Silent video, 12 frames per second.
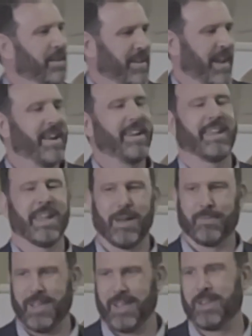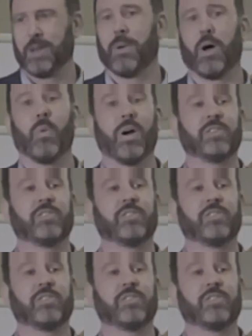Handicap, thank you, by 1